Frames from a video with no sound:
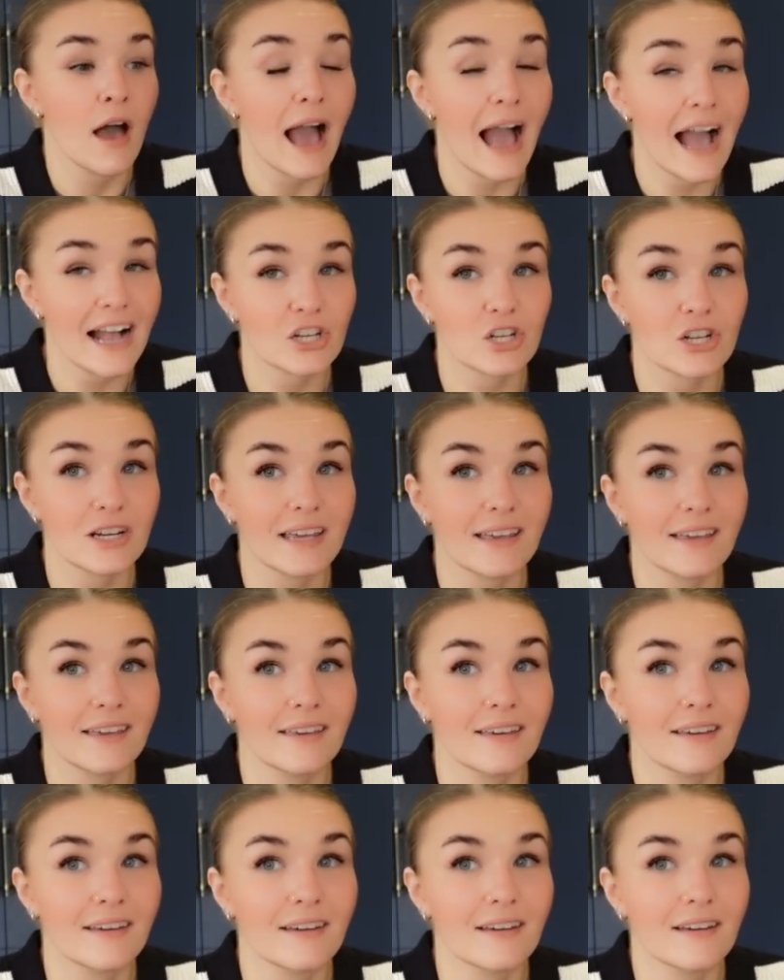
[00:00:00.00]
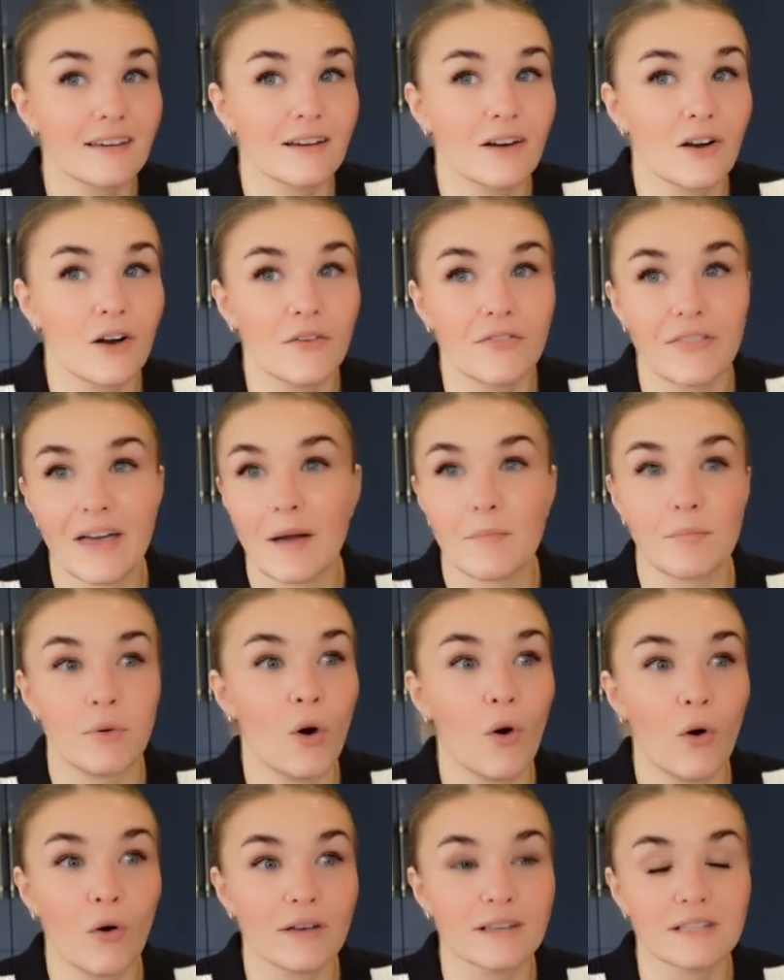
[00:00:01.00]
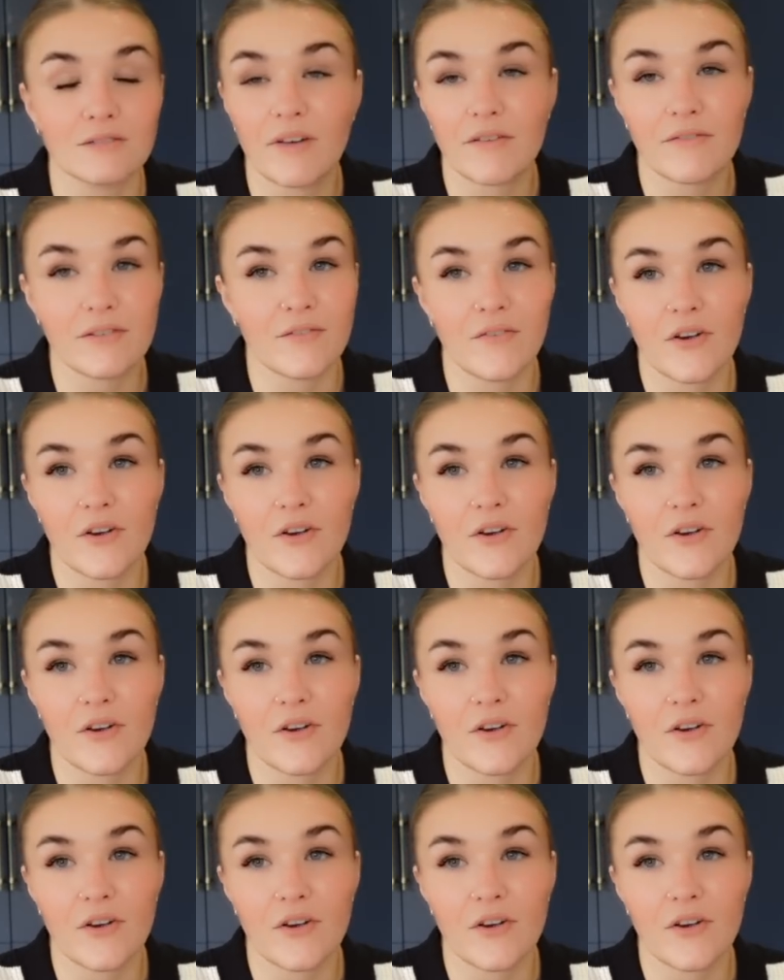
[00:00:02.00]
Actually, that pot is very,